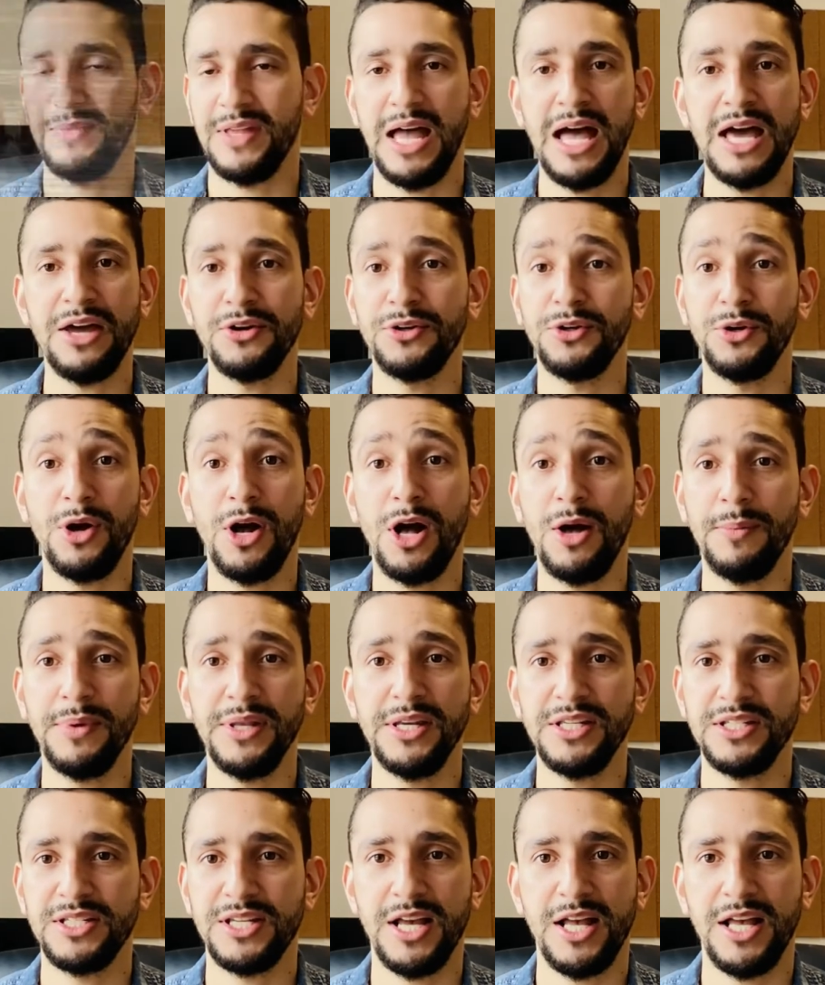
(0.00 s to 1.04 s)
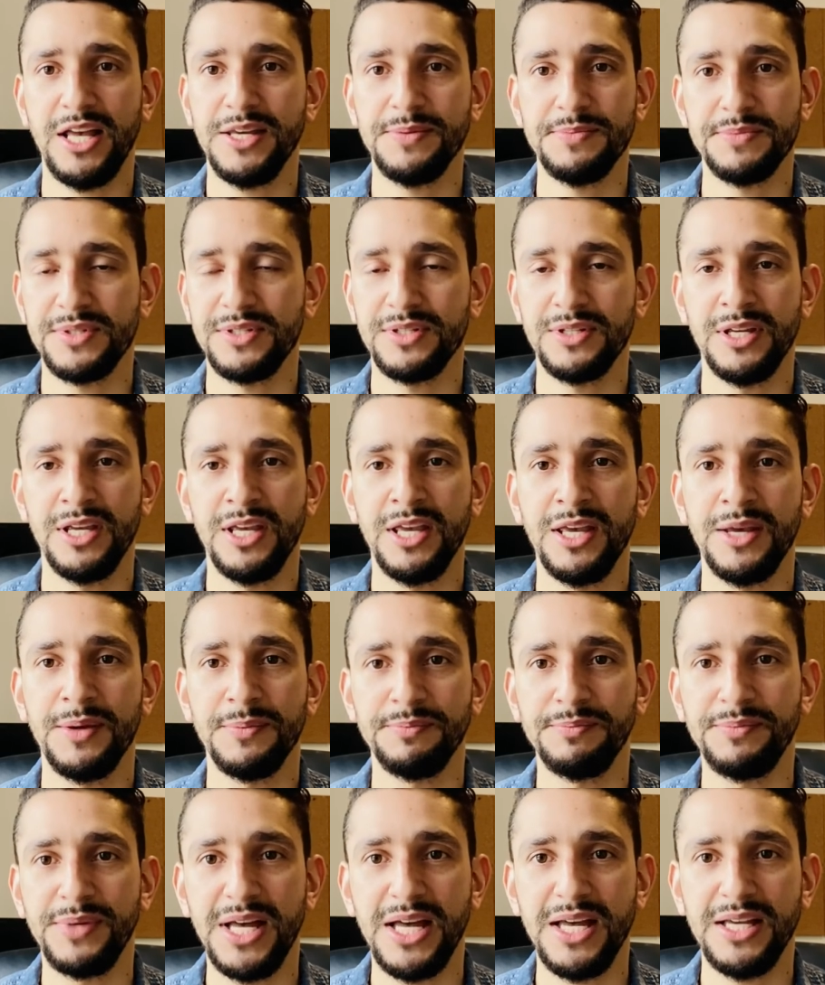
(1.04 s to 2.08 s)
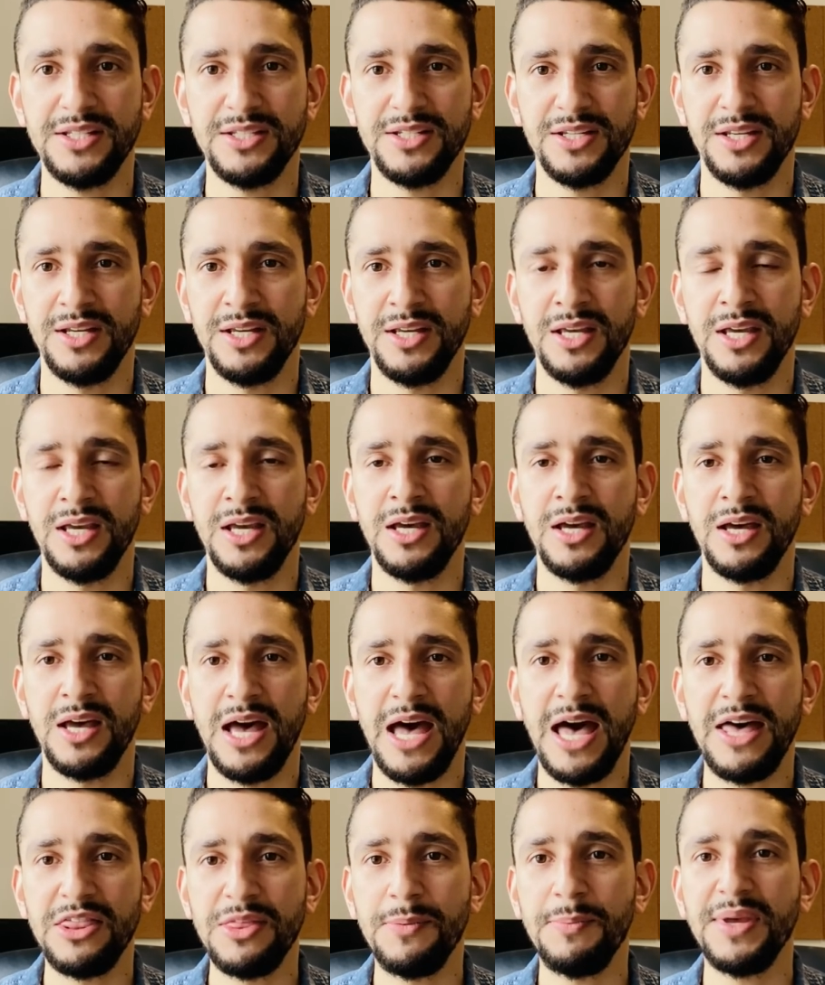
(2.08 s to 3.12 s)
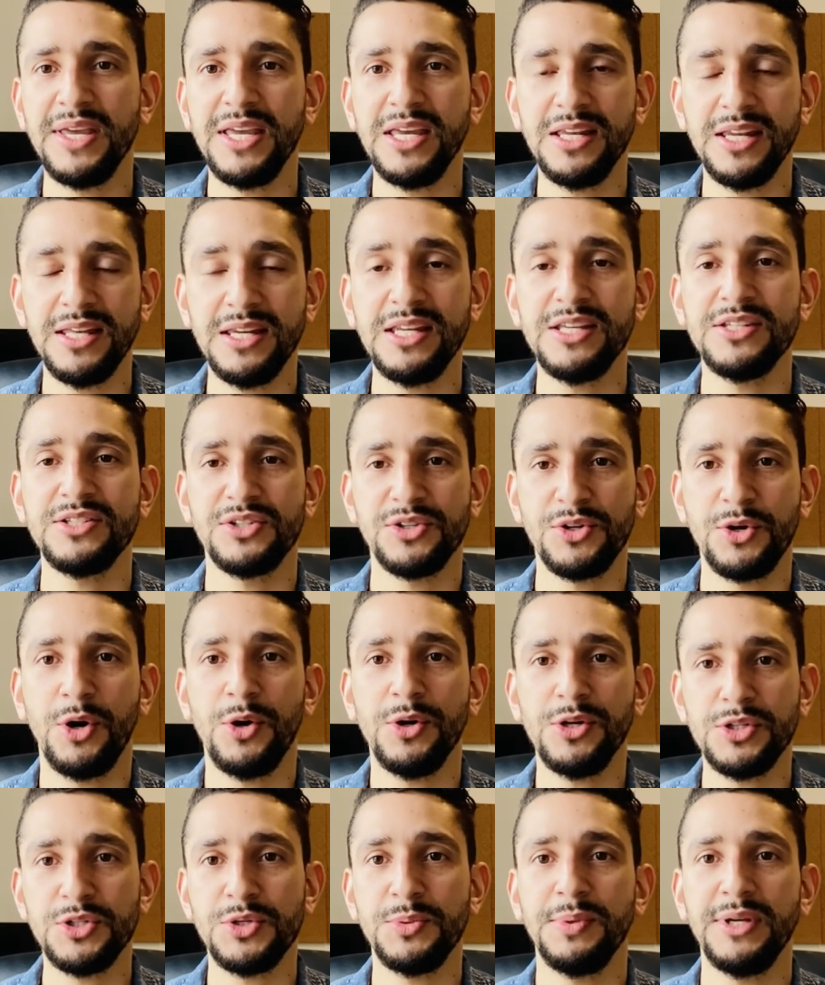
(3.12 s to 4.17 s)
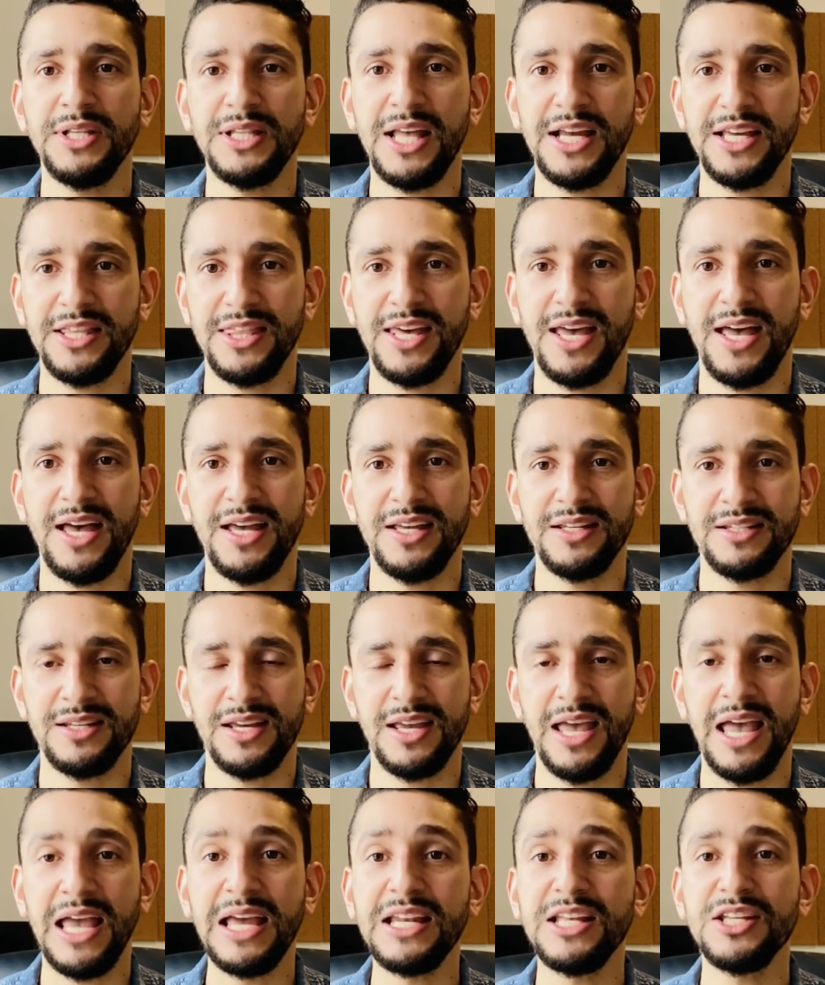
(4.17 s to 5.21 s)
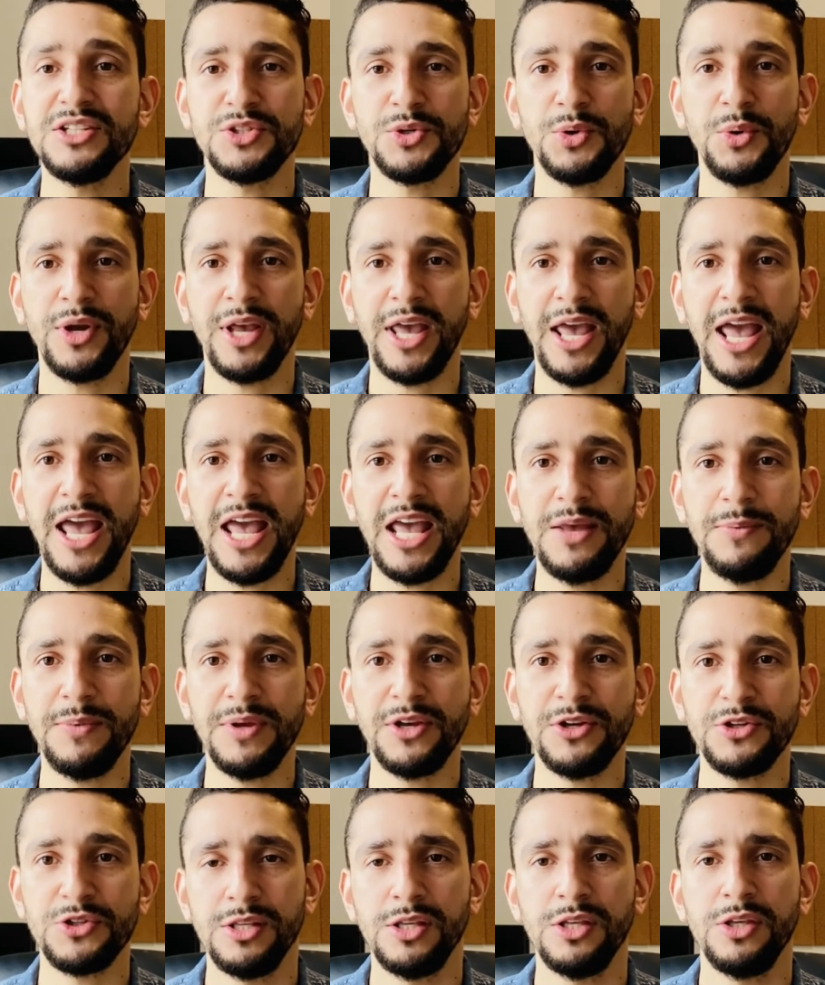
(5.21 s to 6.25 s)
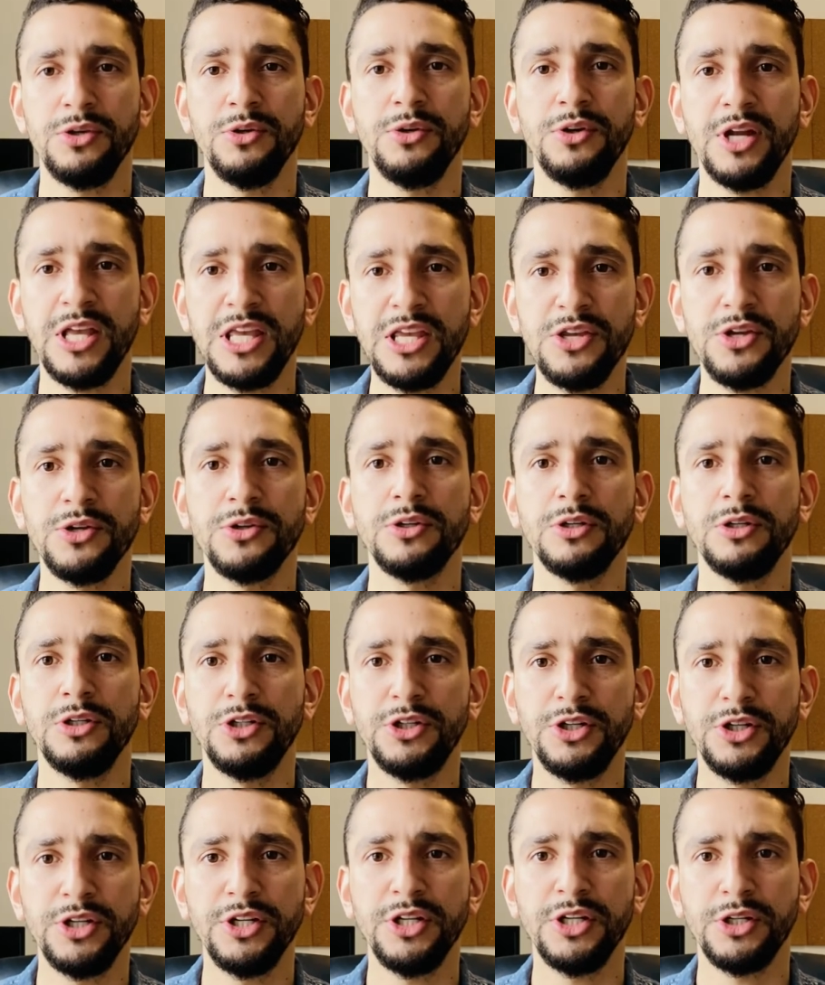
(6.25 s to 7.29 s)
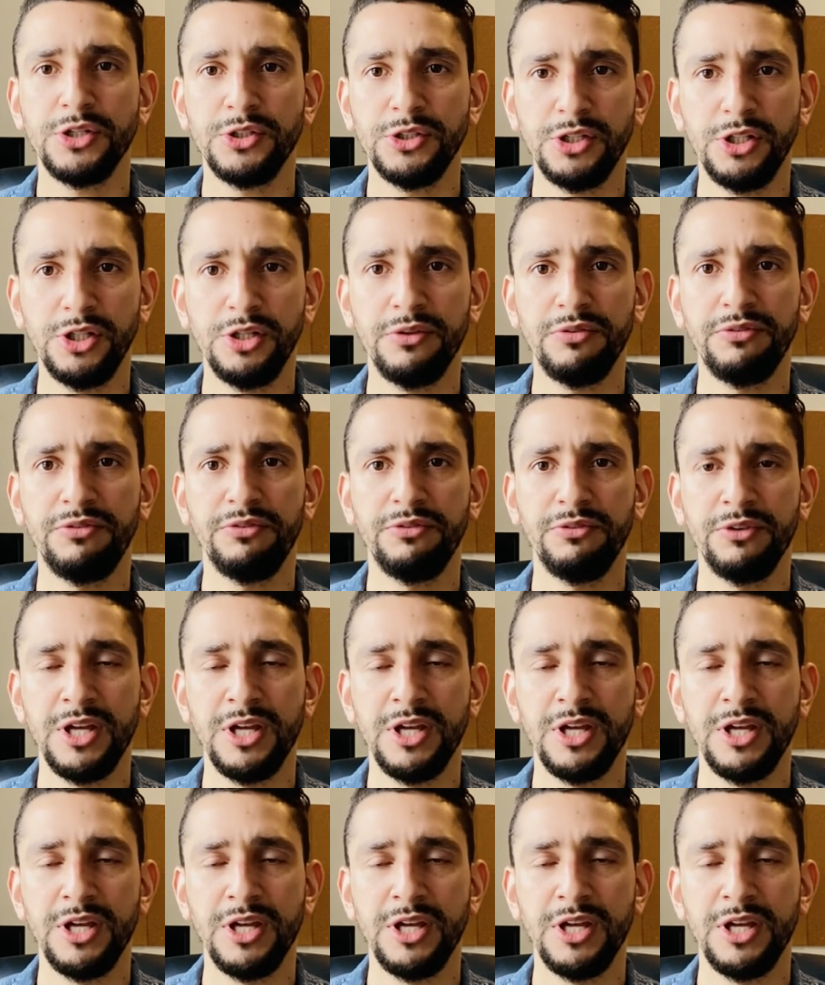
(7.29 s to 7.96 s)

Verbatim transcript: I don't know how many times, but at the beginning it's going to be like that, and it's okay because you're in your learning curve.